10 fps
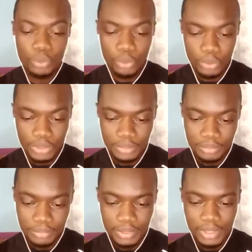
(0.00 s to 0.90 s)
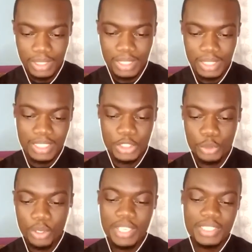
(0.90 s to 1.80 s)
daughter, she
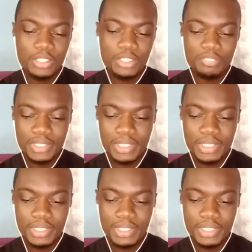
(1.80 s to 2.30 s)
drowned herself in